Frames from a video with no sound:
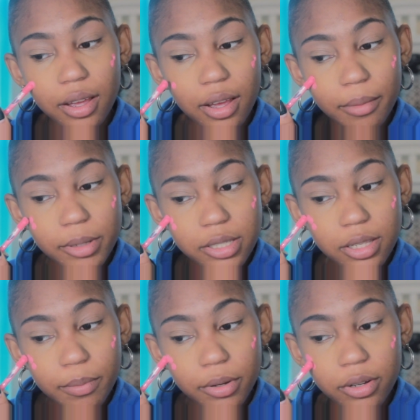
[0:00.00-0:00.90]
I've been
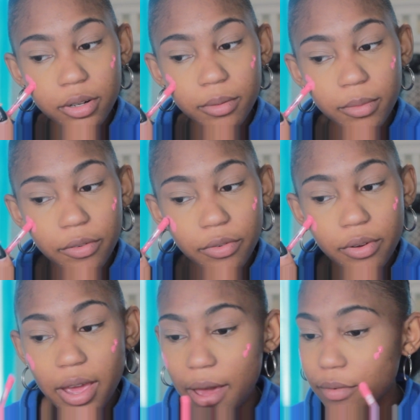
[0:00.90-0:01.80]
sleeping on them. If you
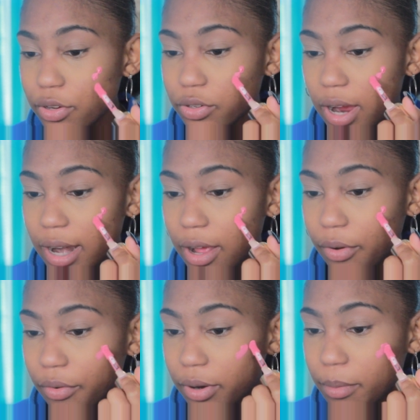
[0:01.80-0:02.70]
haven't tried
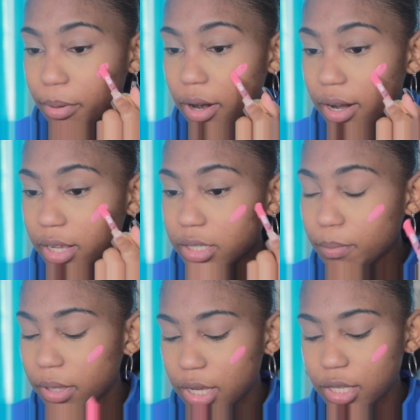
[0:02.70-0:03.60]
out cream products,
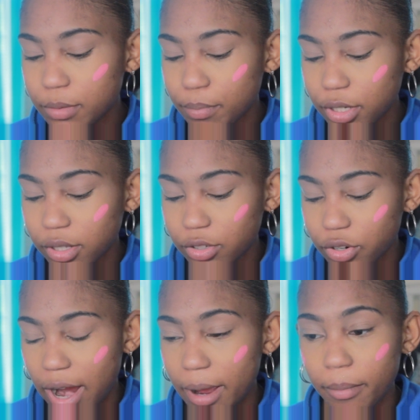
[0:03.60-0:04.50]
please
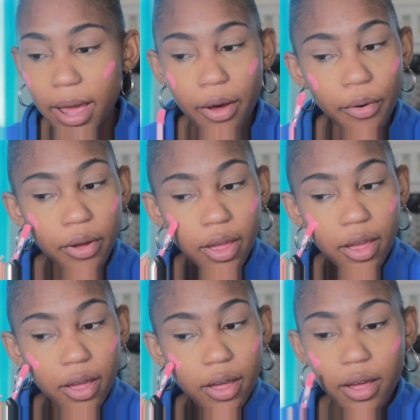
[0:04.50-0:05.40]
try them out.
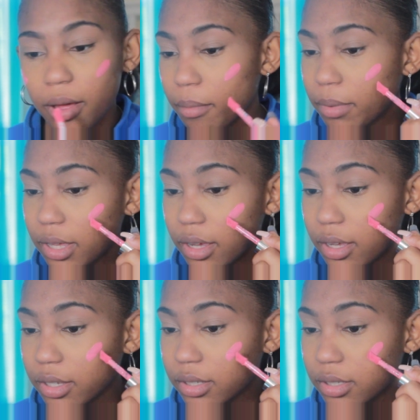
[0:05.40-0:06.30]

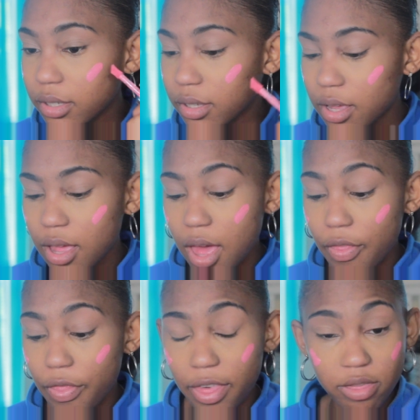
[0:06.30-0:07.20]
Because
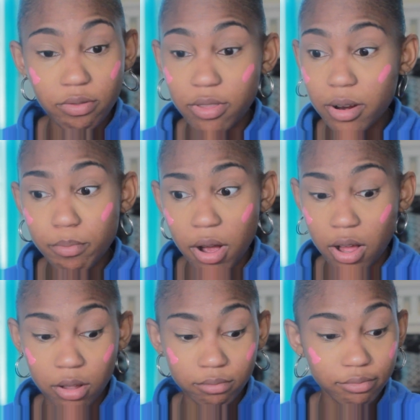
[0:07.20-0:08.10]
they're
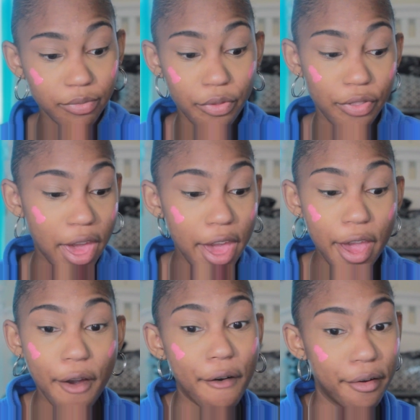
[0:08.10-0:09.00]
bomb. They
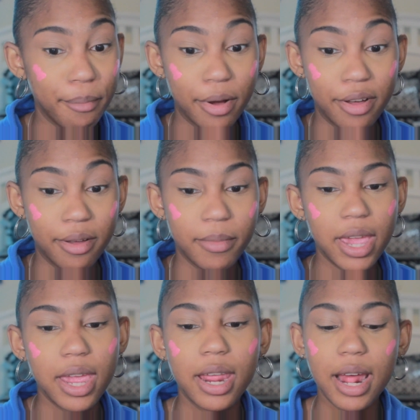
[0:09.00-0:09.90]
are bomb,
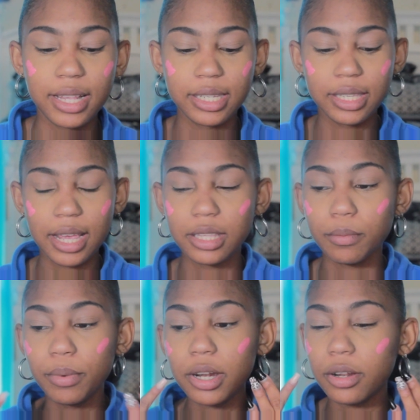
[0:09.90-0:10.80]
and I just like to
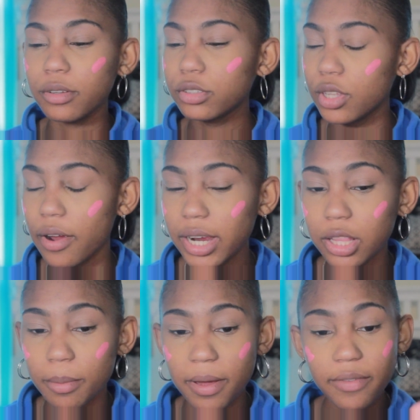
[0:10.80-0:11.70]
put it
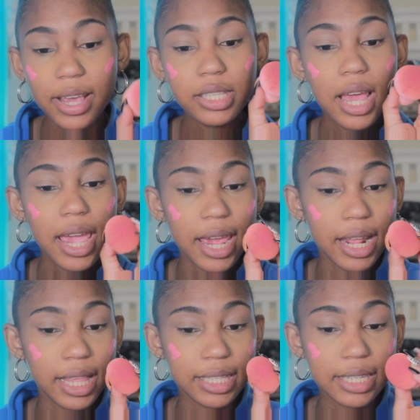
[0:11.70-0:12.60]
directly on my face, and
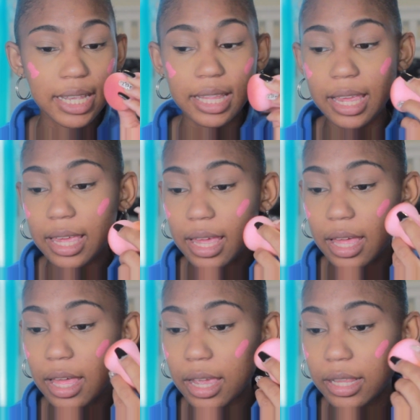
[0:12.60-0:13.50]
I like to take the
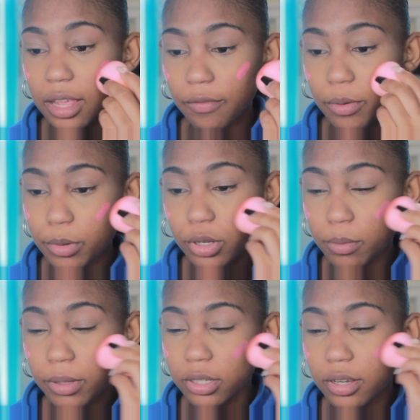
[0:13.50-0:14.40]
end of a beauty
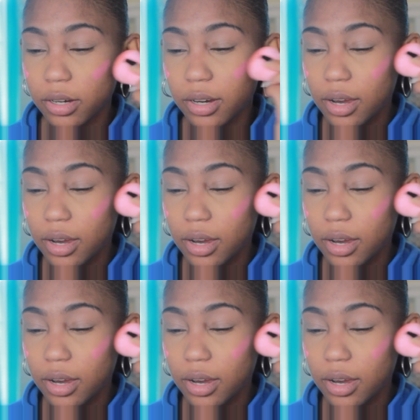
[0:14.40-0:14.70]
blender,